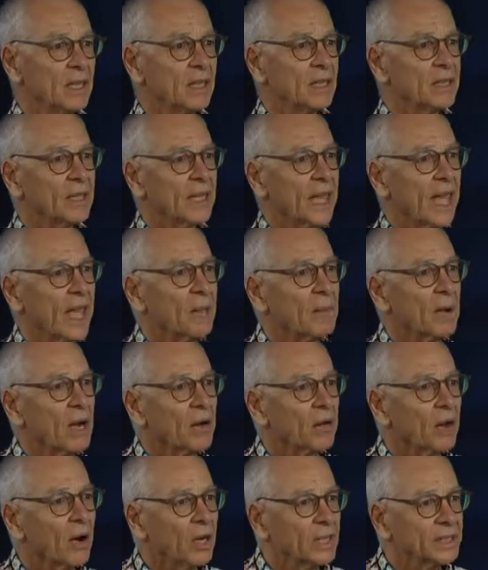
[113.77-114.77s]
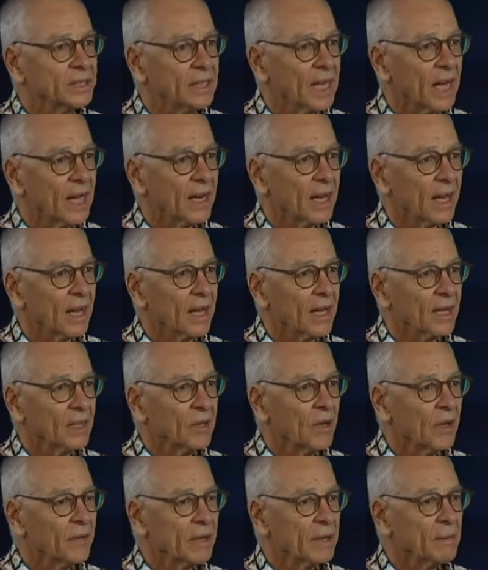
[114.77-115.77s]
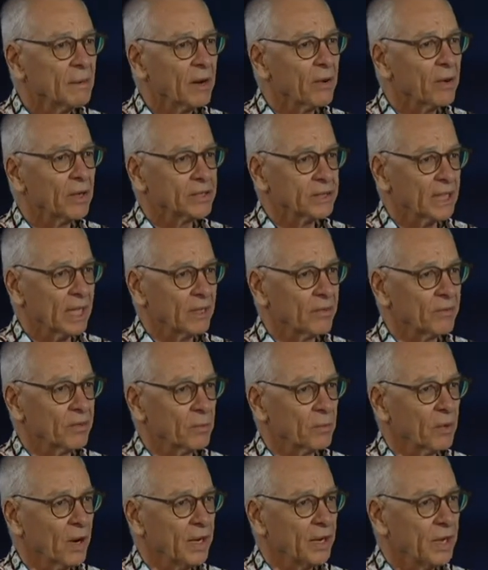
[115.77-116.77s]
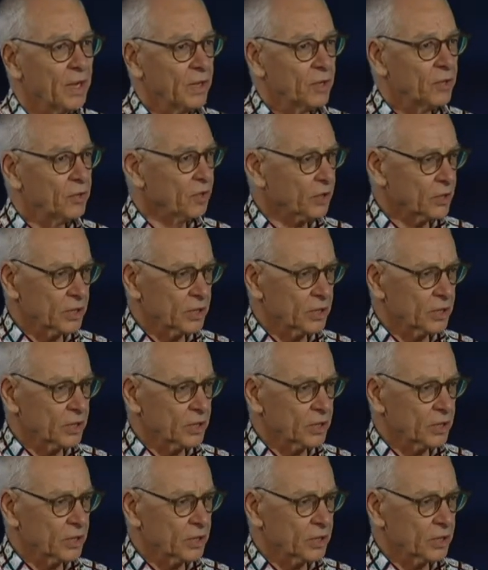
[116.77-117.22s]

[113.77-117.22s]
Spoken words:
The MRI scanner. You have an MRI scan of your brain, you've got